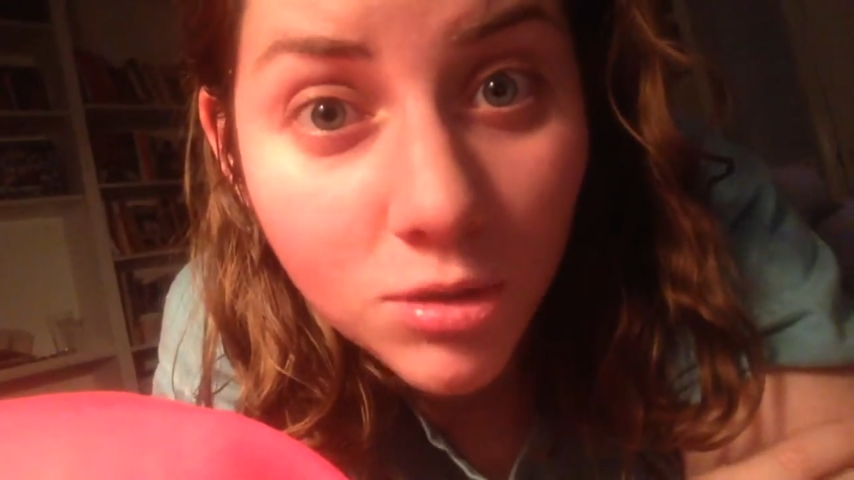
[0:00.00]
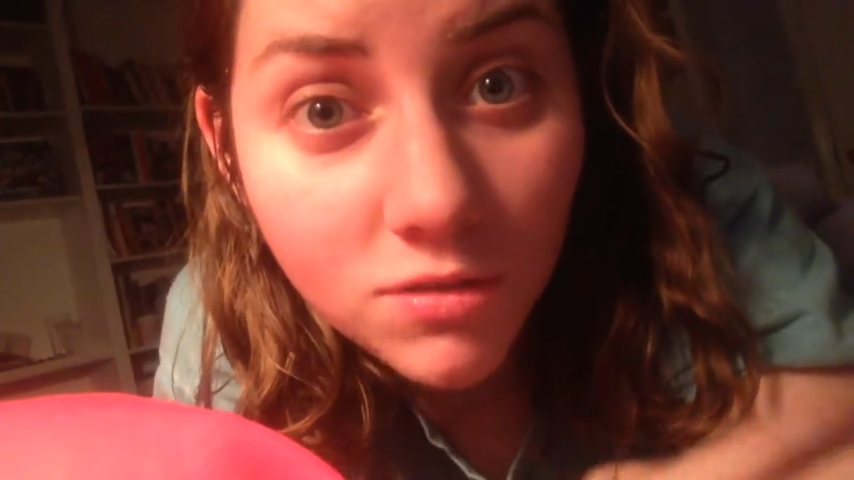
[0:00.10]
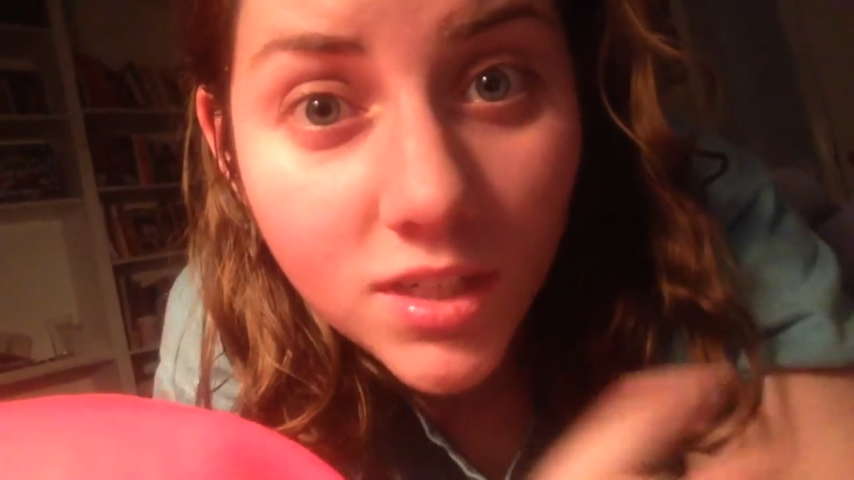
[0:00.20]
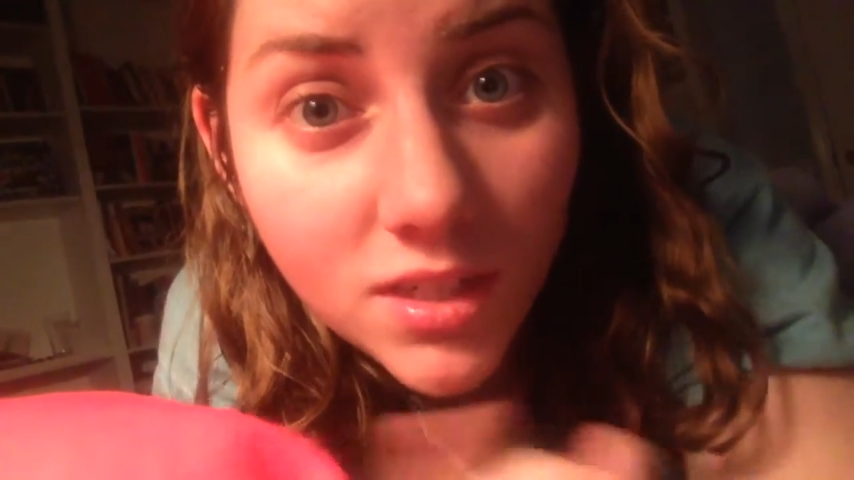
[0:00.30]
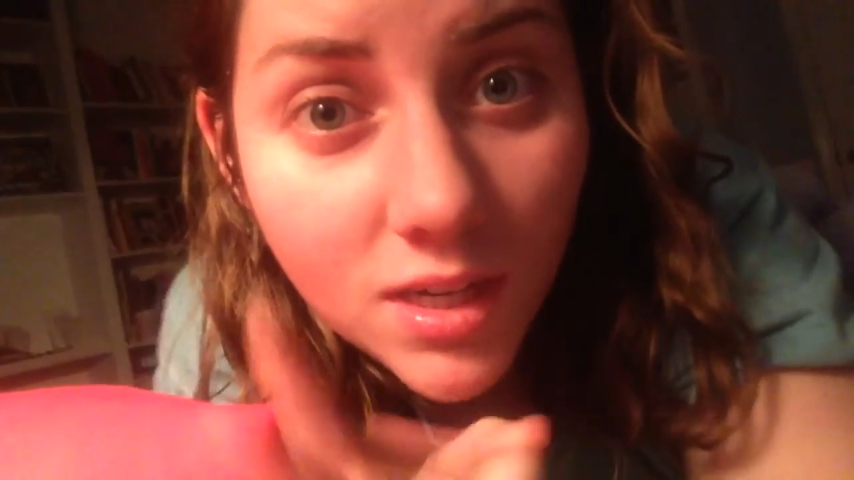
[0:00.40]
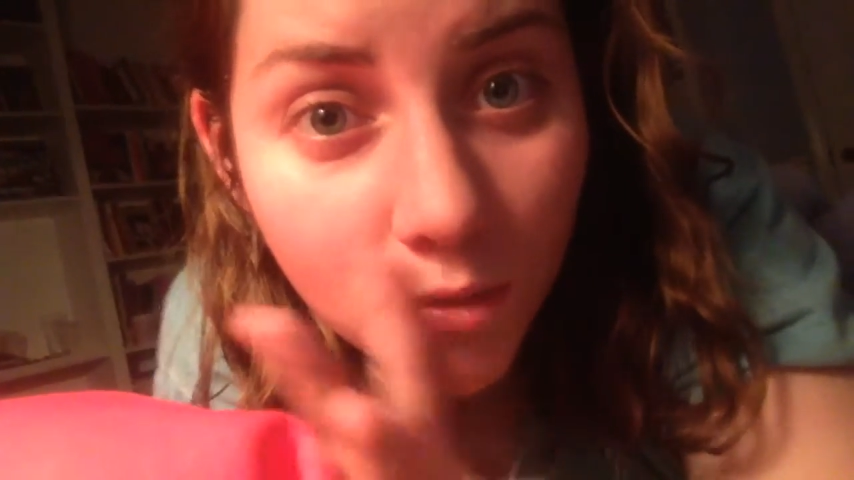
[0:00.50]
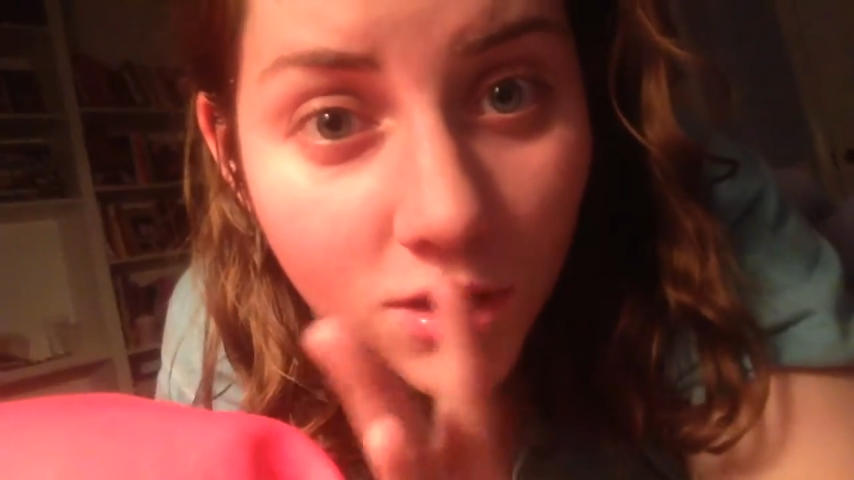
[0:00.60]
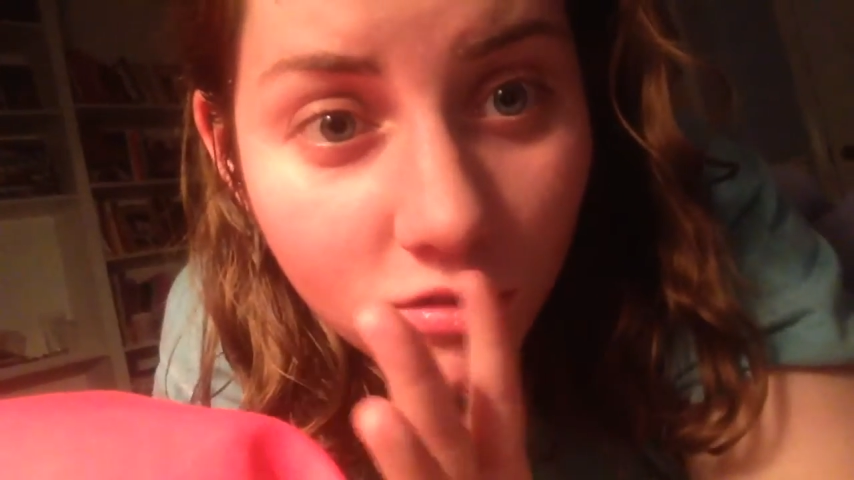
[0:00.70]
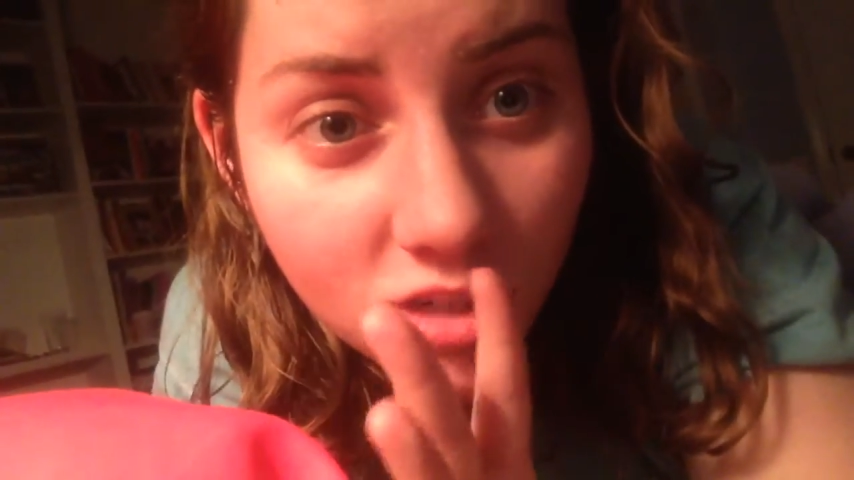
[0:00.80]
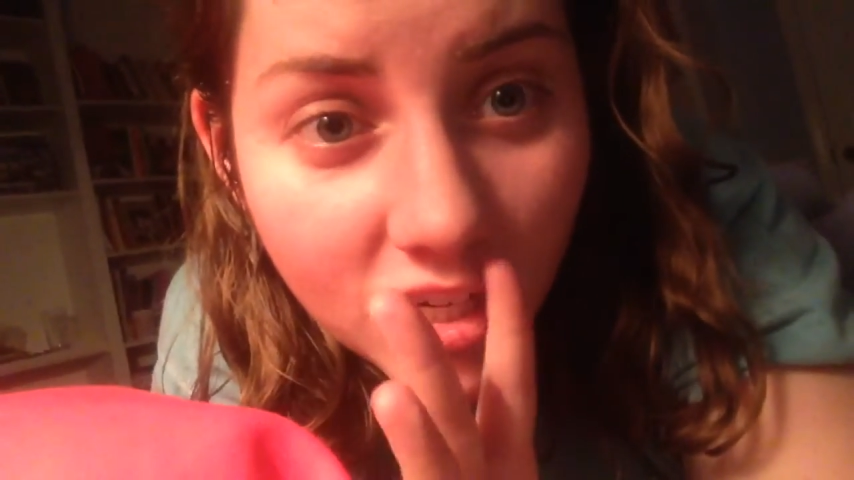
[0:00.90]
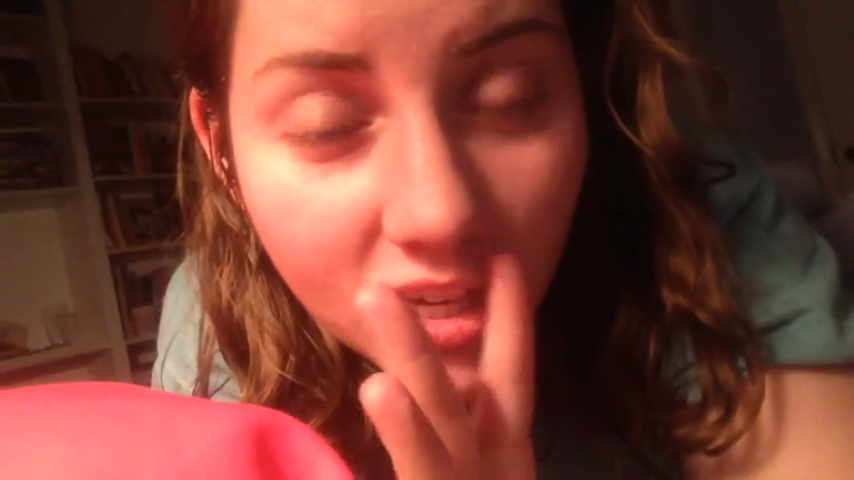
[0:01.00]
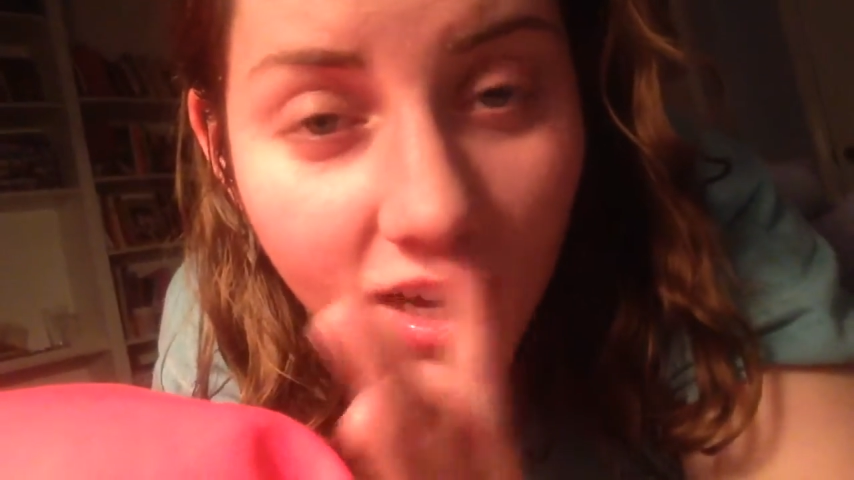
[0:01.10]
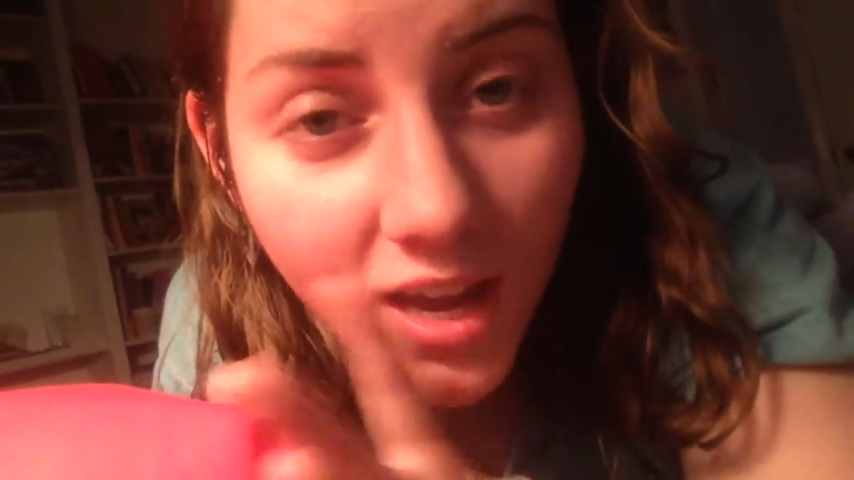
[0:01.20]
movie number 3,